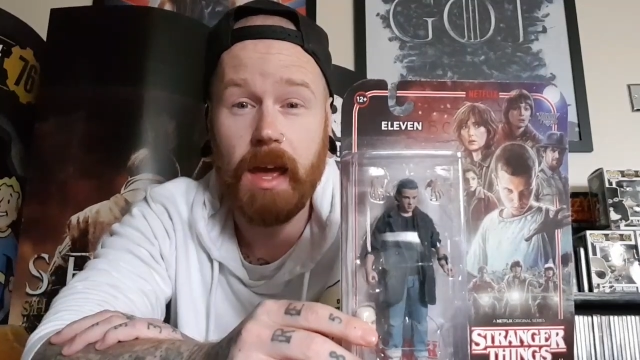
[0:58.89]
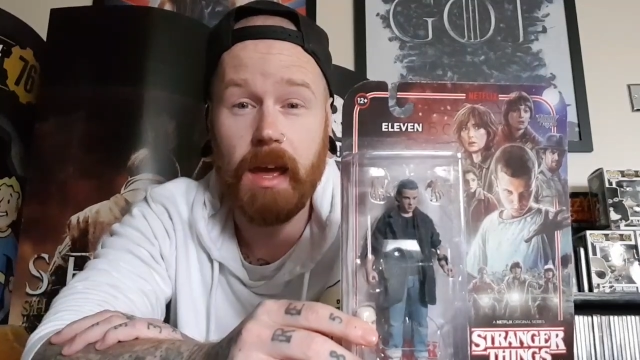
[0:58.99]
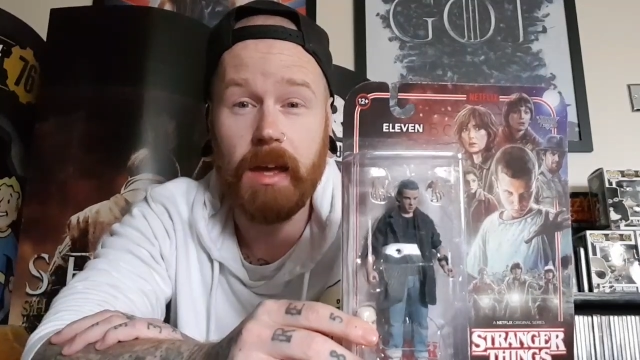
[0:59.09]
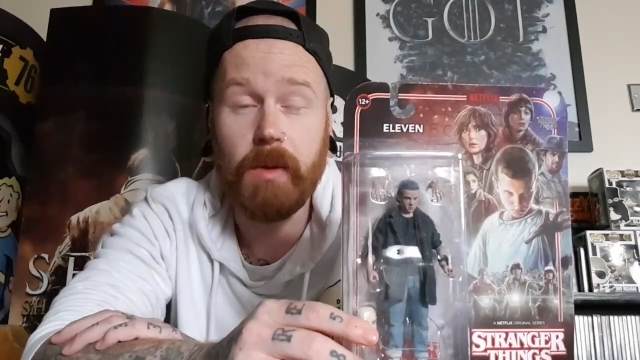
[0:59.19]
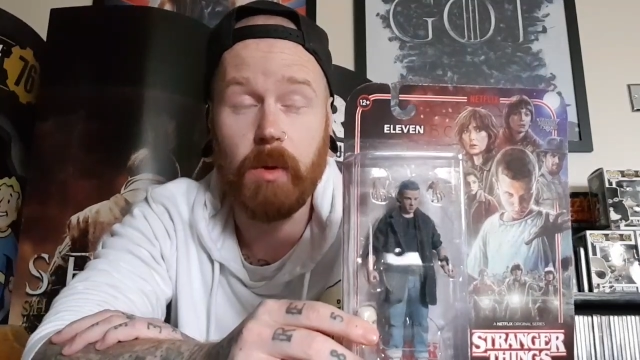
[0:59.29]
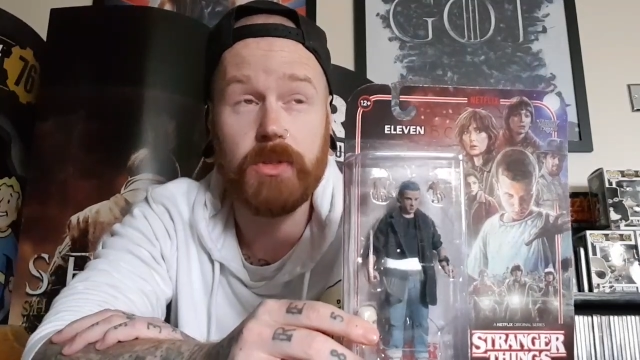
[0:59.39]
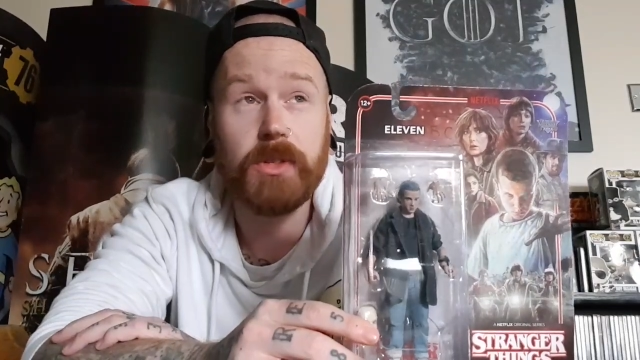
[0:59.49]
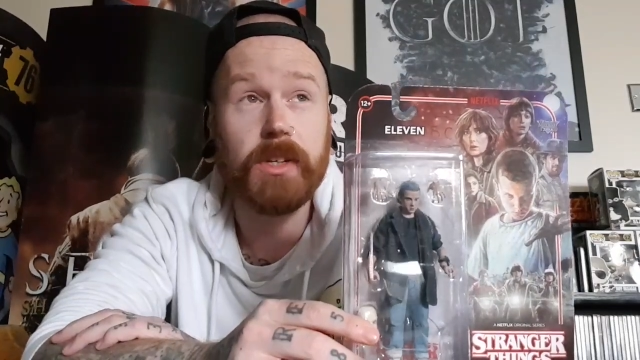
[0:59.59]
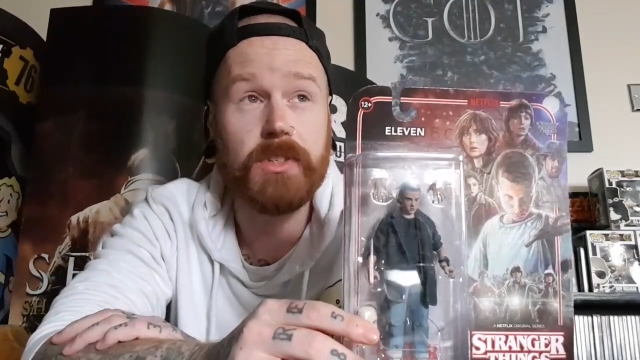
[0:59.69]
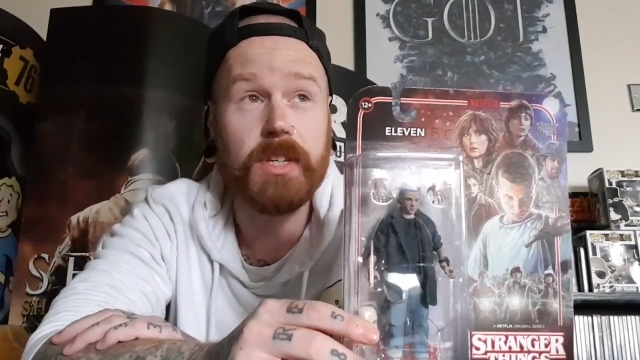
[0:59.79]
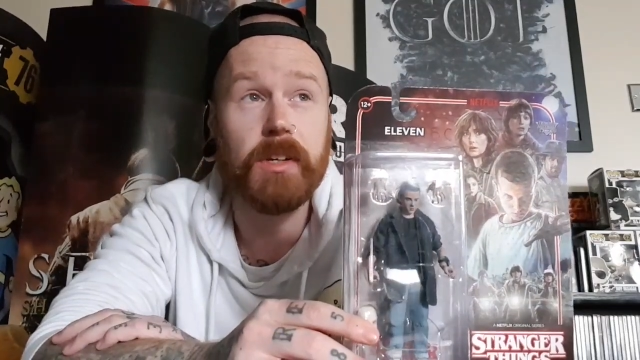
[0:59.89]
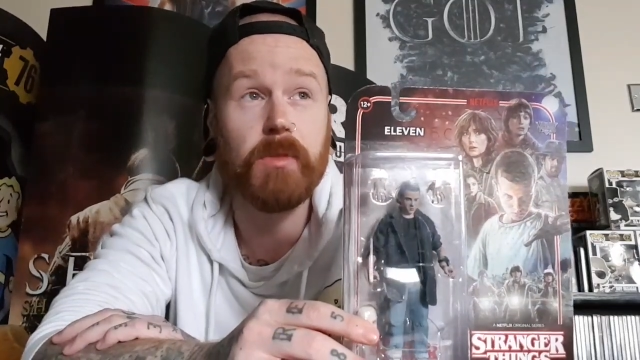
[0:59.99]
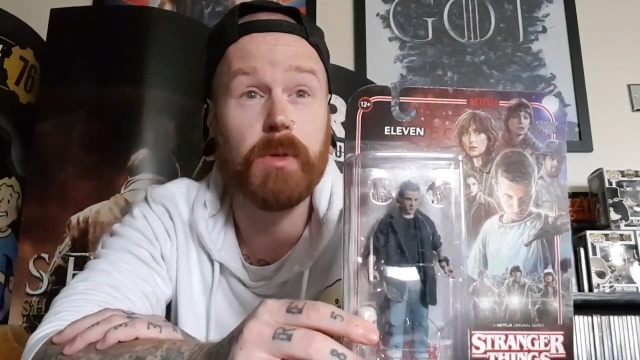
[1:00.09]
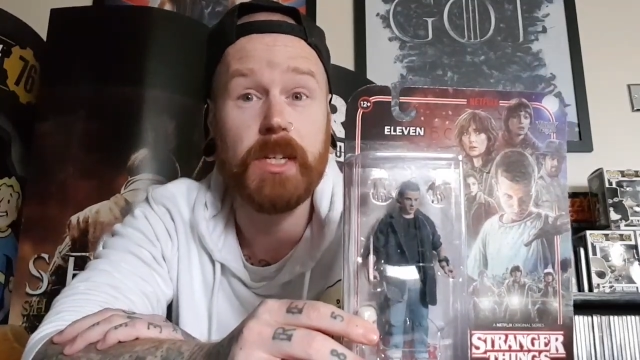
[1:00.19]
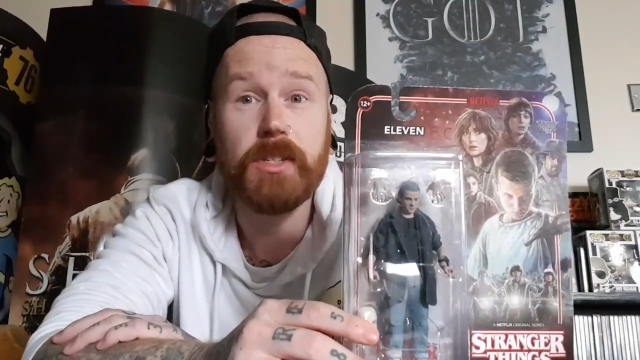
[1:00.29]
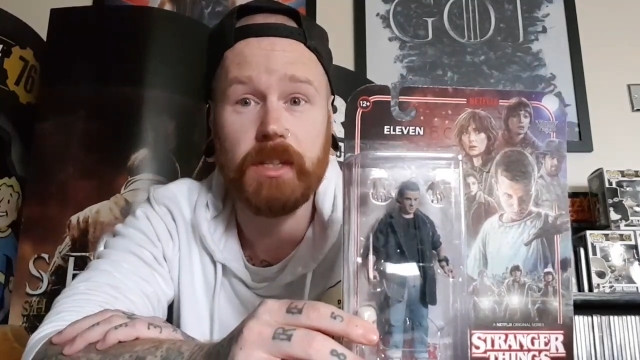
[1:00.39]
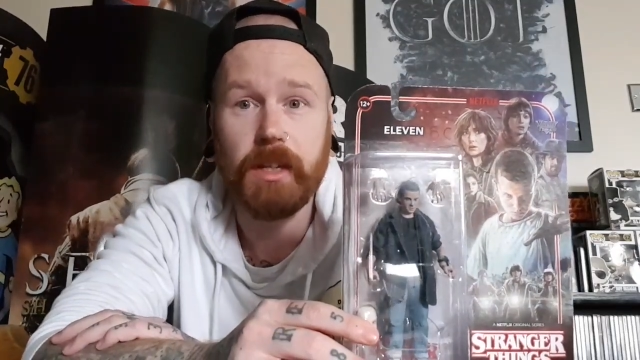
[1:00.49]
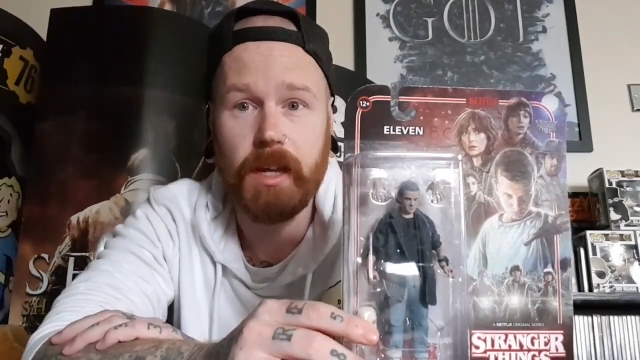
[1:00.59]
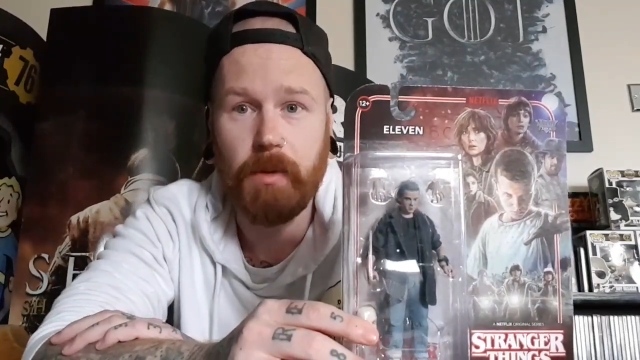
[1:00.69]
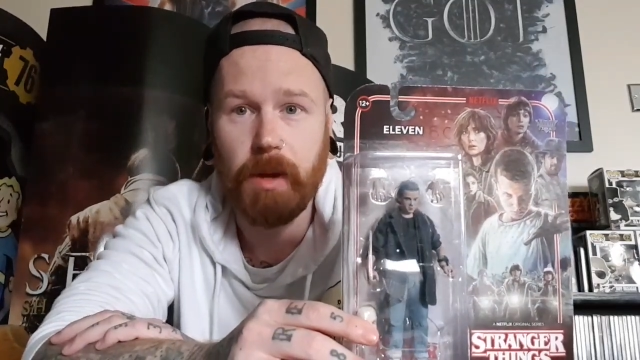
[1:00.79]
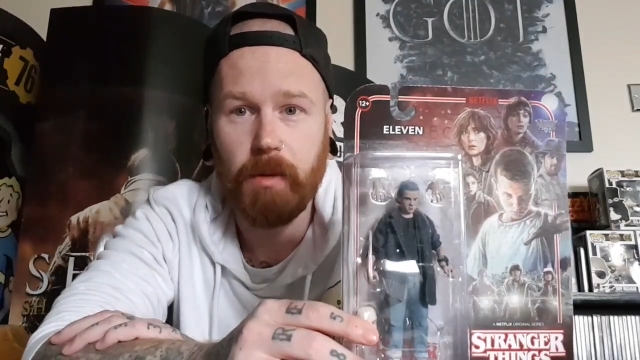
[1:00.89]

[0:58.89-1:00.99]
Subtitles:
It wasn't until recently when